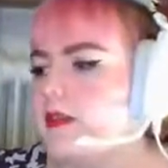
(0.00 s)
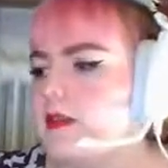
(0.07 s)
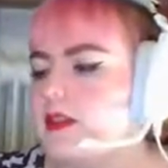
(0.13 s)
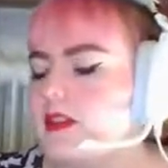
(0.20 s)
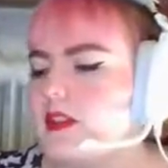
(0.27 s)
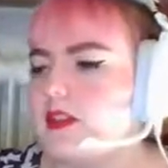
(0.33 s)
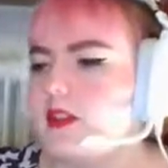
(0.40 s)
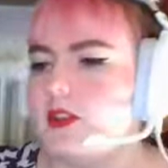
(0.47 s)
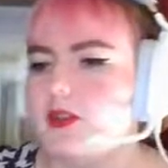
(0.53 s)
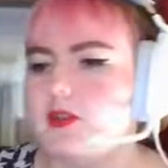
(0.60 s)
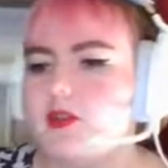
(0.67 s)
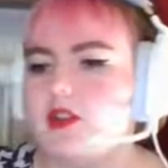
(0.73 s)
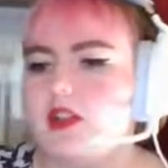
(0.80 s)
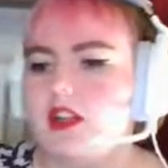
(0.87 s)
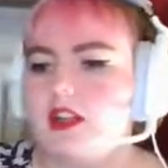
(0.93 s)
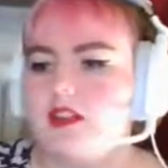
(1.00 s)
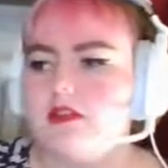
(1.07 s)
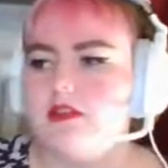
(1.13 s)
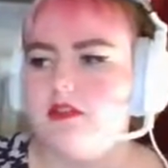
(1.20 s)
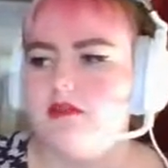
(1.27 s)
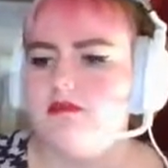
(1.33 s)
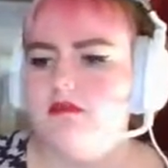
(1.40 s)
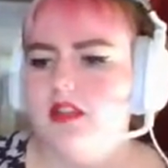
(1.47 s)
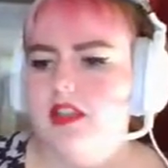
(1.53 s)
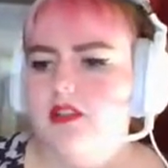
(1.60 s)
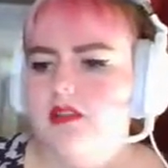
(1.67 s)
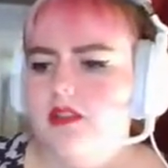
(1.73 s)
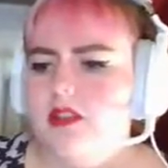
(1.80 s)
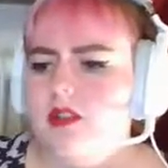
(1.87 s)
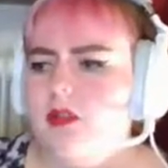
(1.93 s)
So I
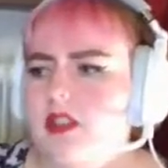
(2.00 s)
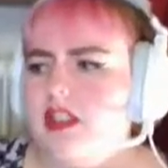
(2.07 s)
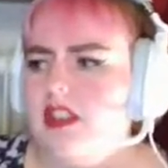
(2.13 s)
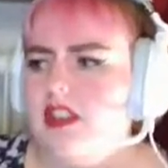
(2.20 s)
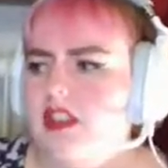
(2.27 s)
don't know.